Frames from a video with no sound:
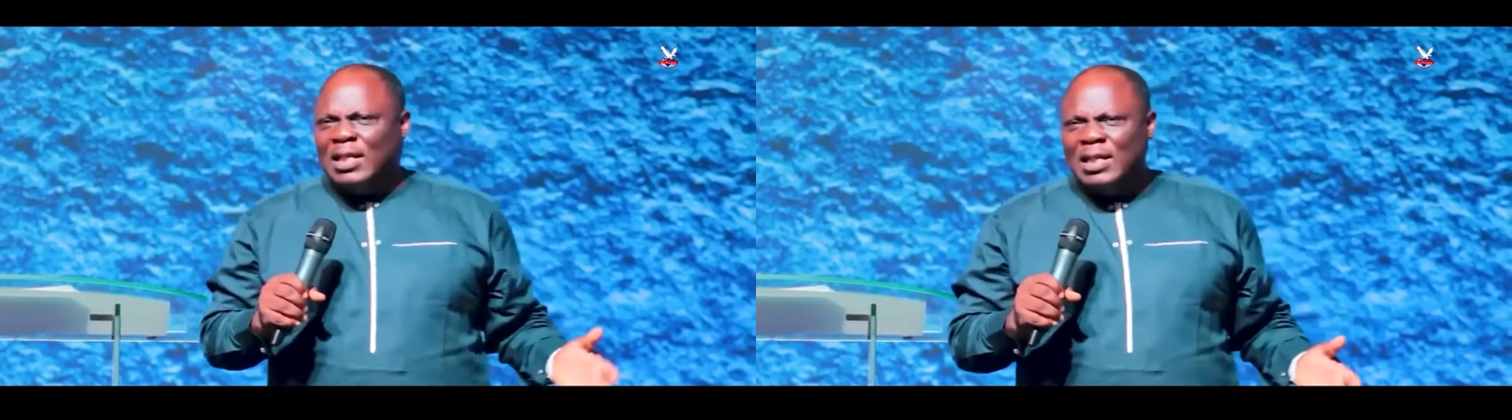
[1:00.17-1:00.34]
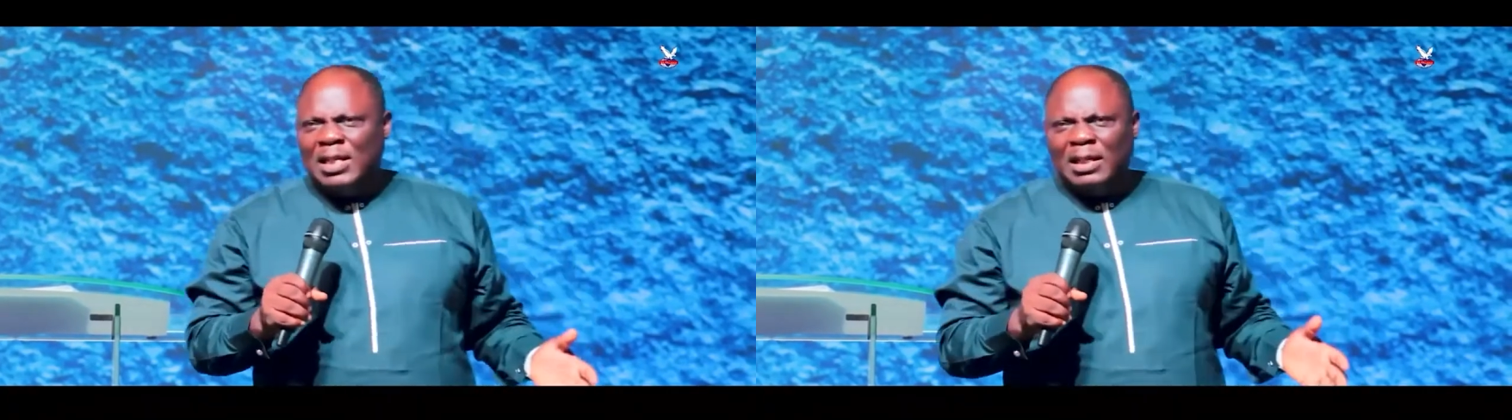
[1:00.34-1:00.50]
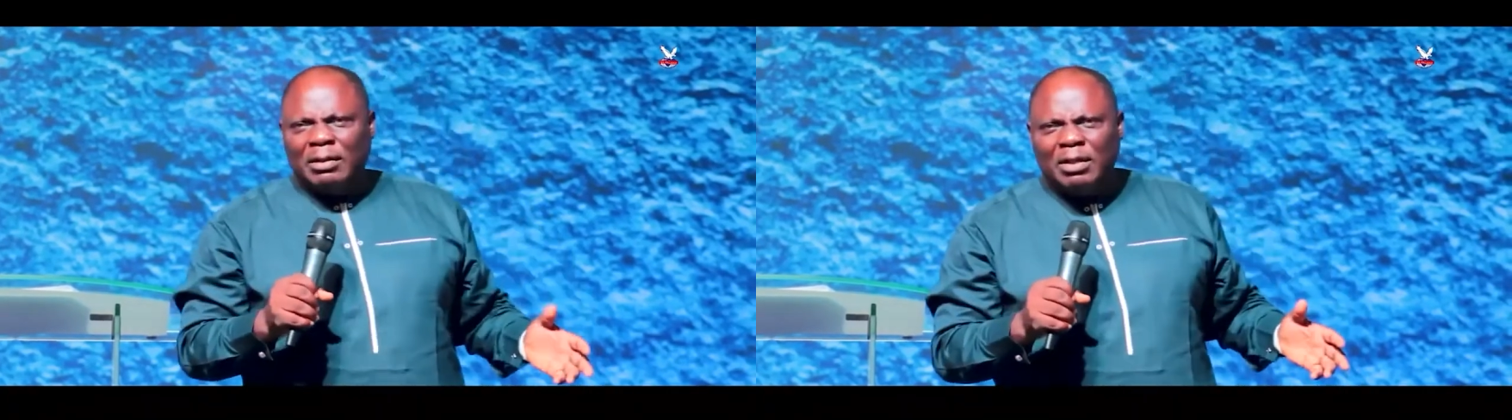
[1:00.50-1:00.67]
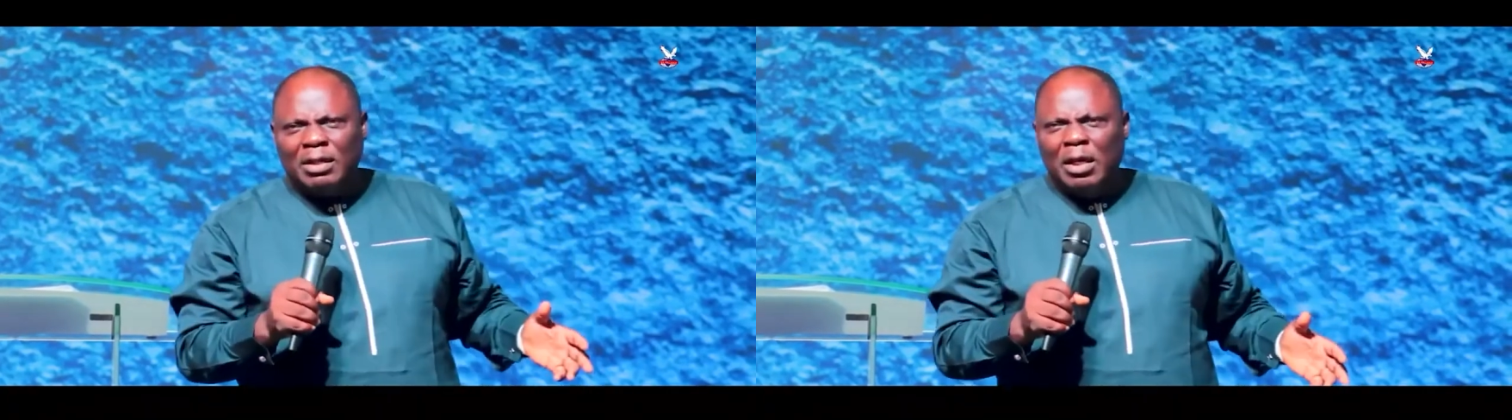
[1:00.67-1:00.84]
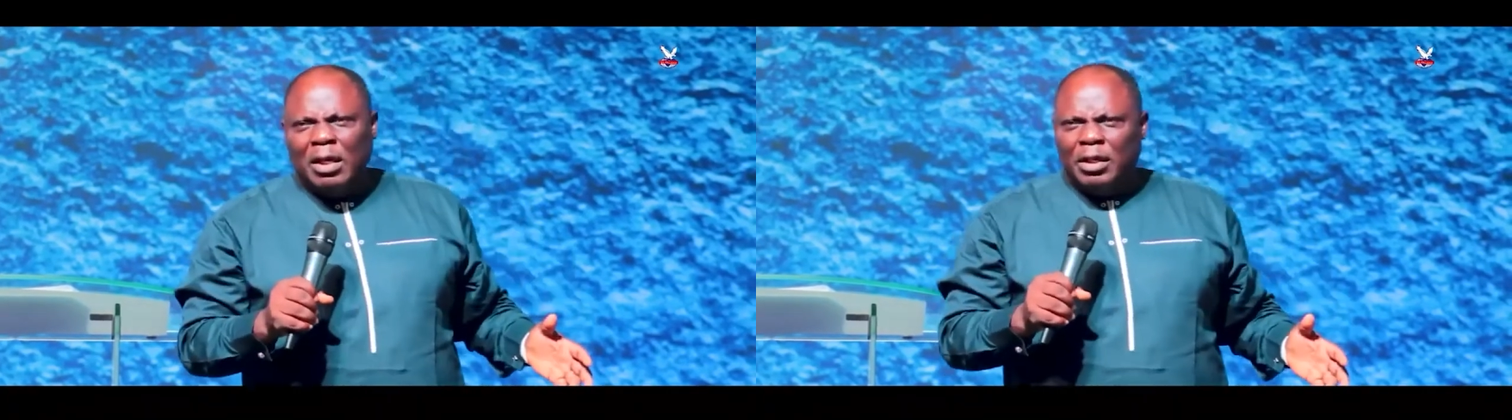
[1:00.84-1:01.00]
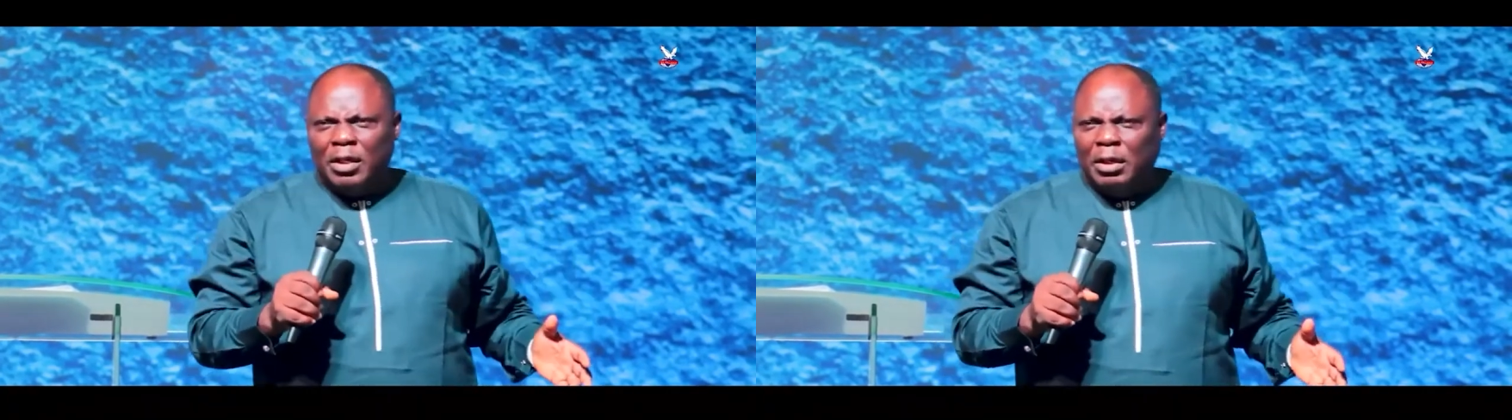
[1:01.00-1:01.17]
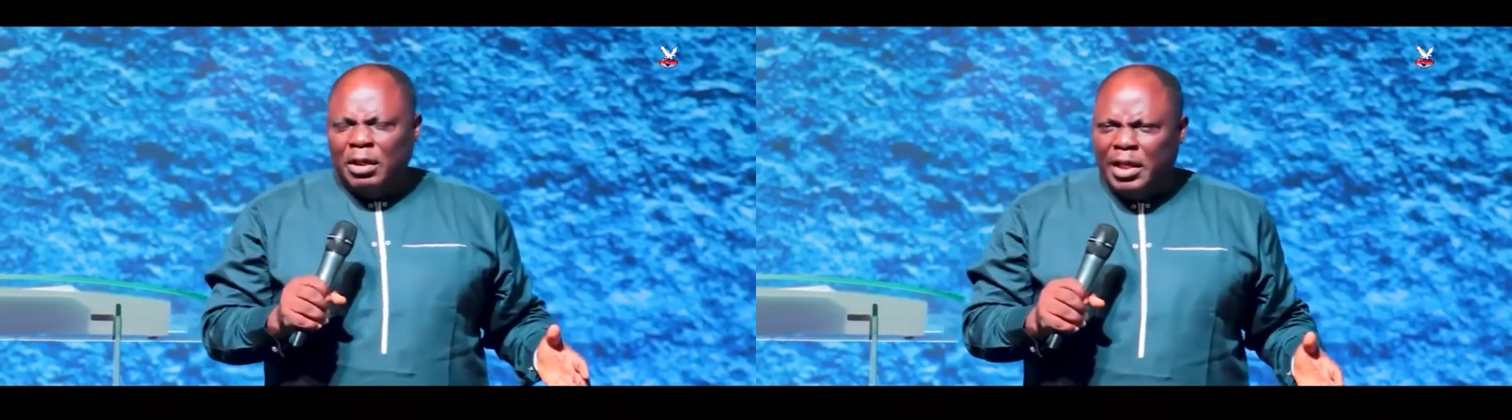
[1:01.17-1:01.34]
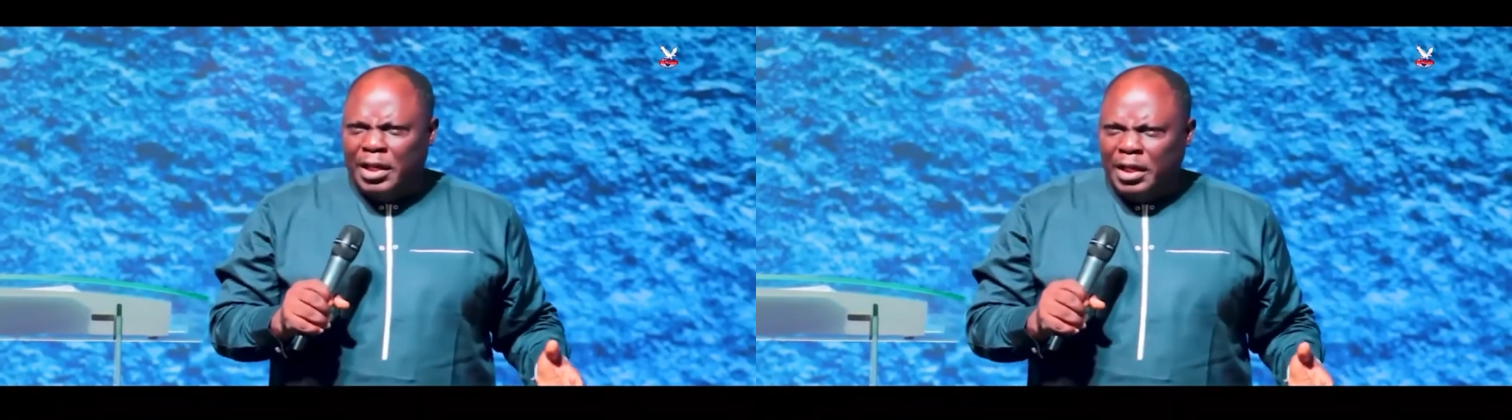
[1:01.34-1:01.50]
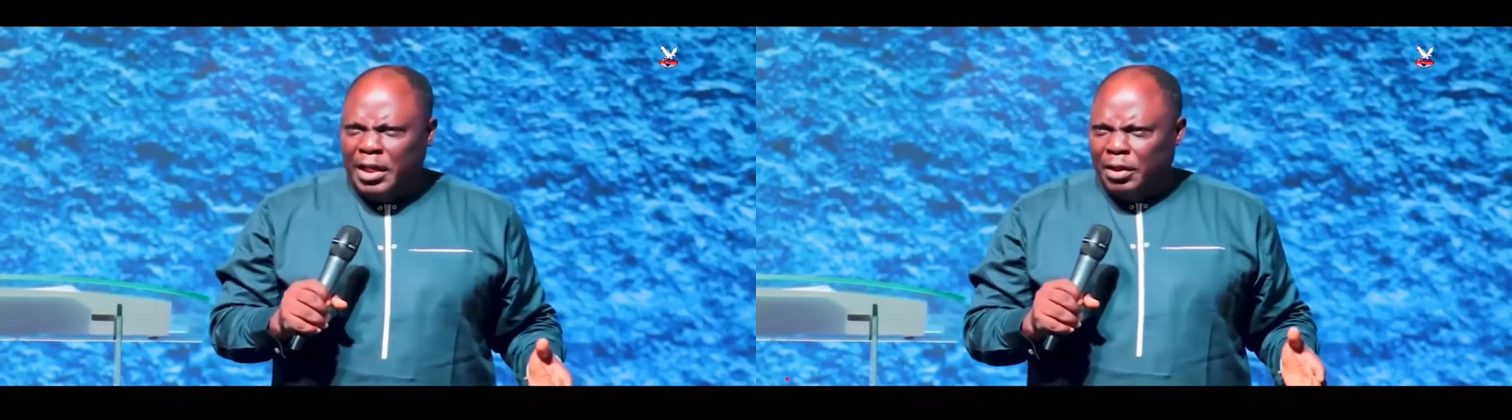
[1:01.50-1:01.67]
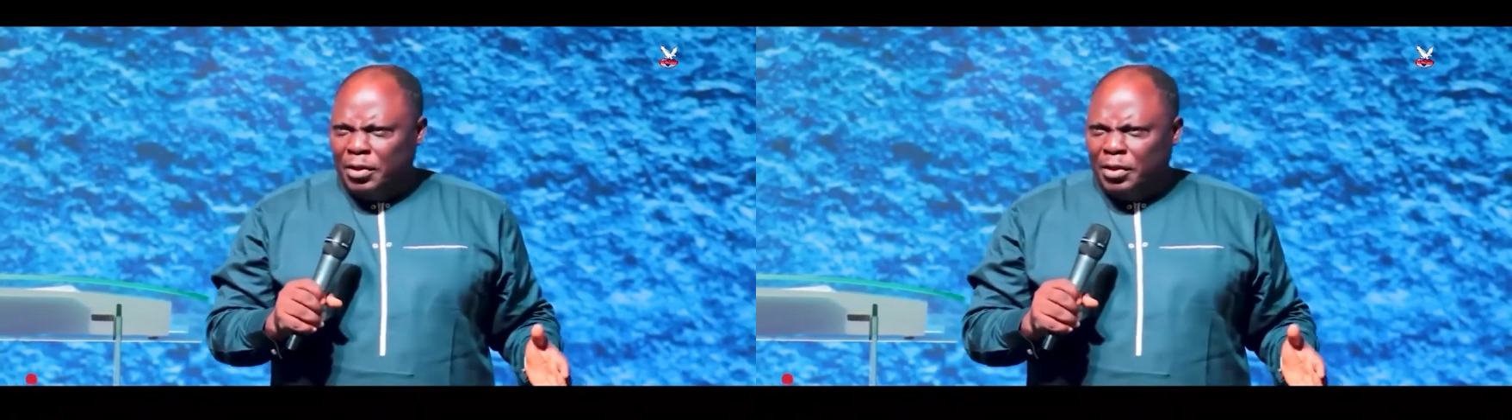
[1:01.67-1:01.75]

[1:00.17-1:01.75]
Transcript: in the